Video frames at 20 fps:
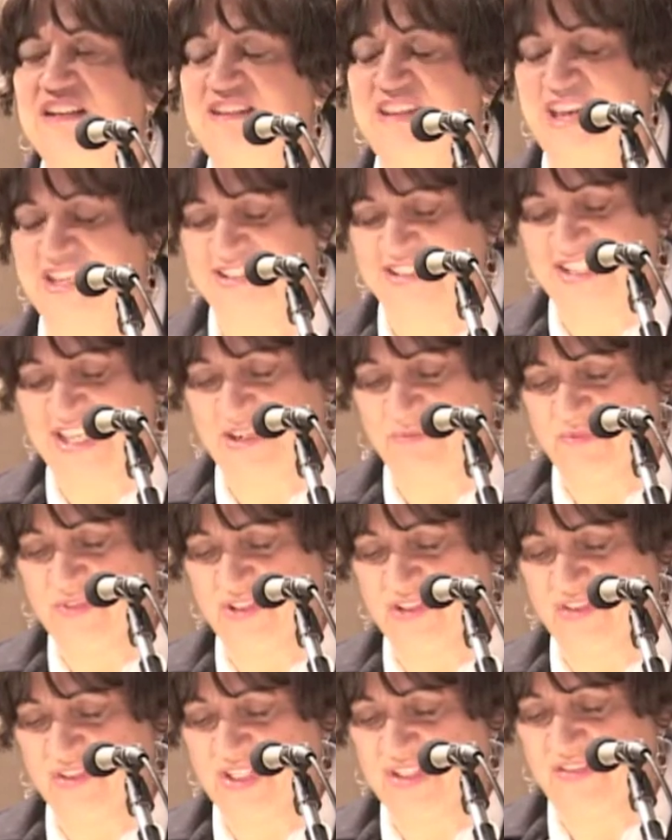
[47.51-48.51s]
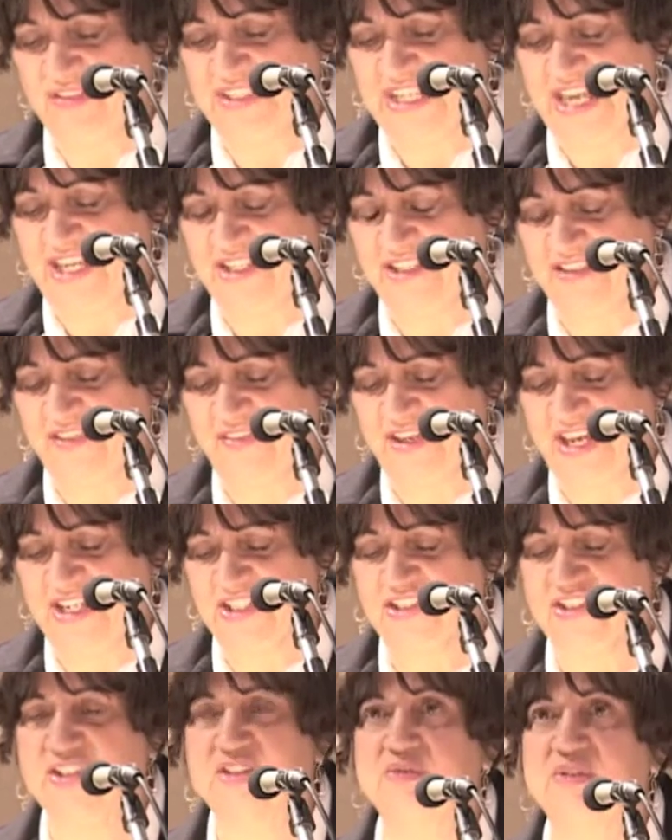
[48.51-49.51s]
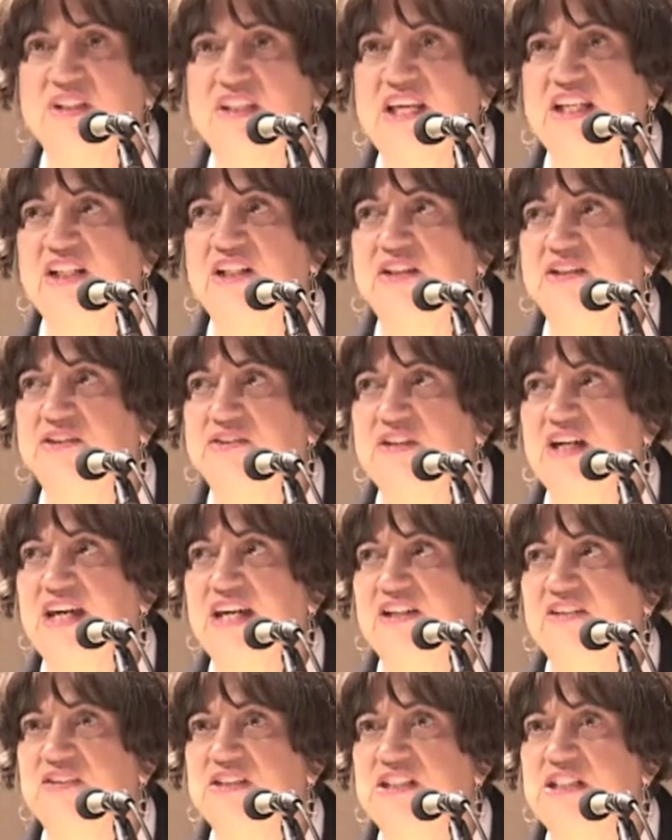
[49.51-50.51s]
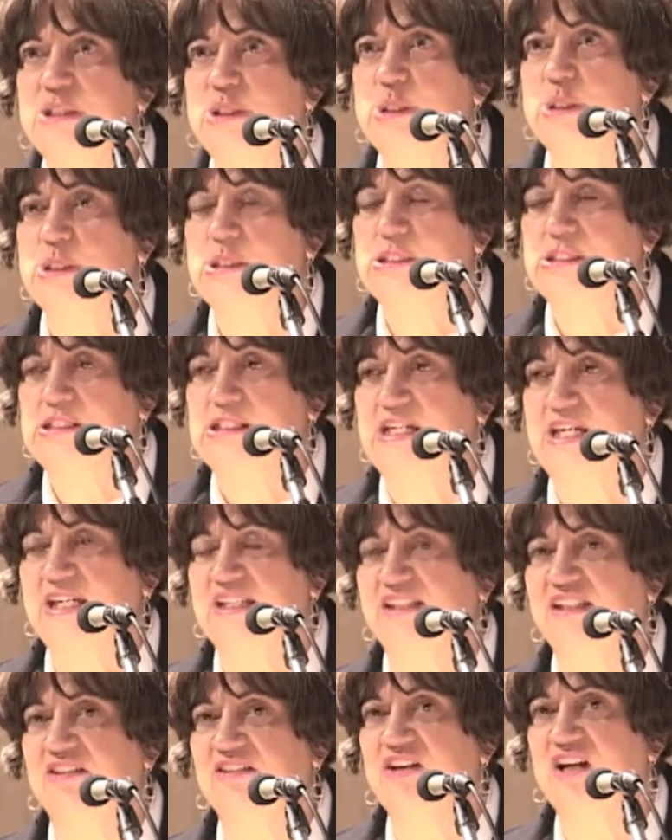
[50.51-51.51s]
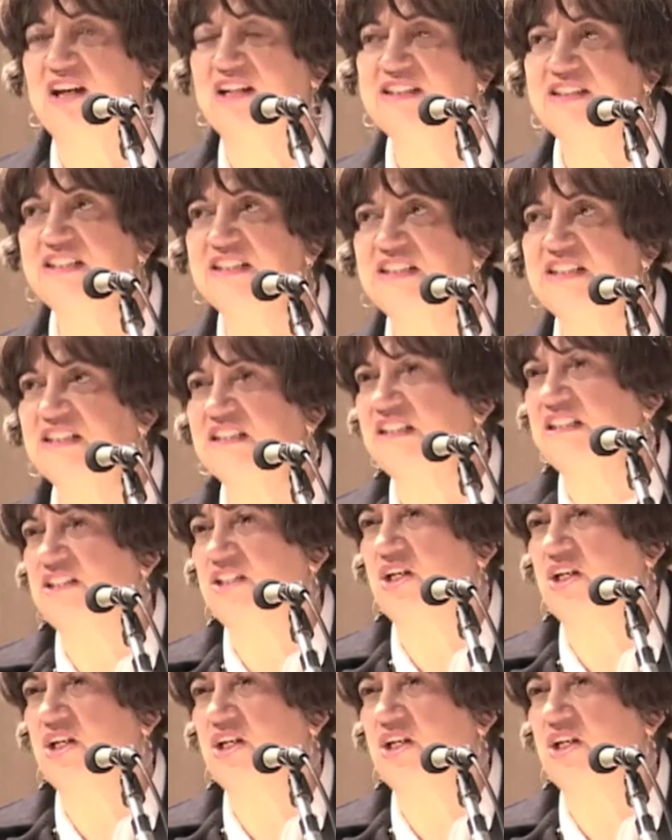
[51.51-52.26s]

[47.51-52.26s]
that same degree of satisfaction when they look around. And they're constantly